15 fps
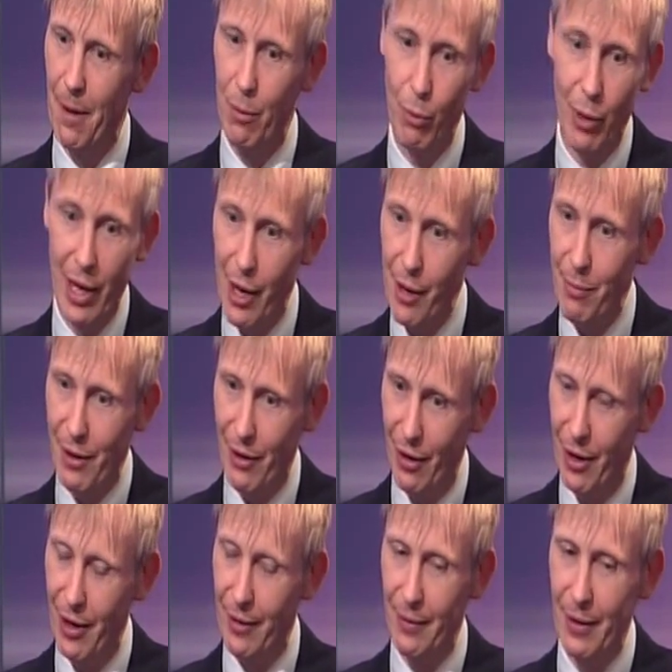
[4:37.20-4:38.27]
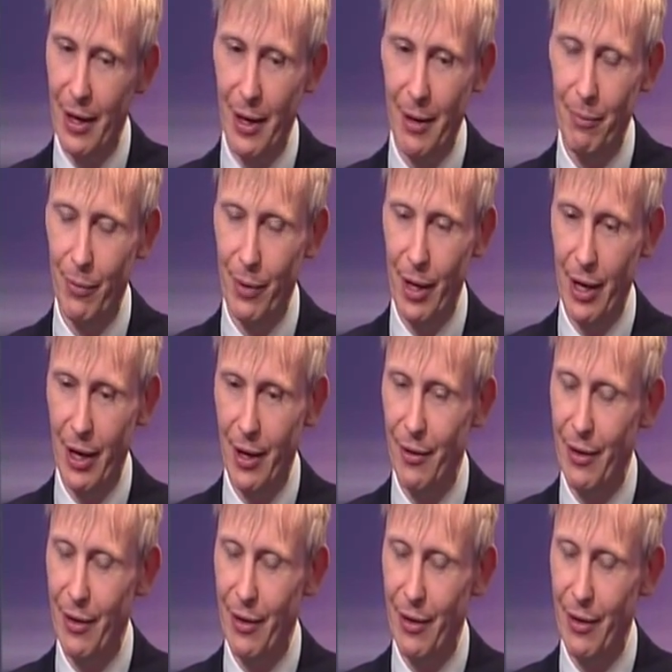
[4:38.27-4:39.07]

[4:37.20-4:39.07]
Well, I hope there are.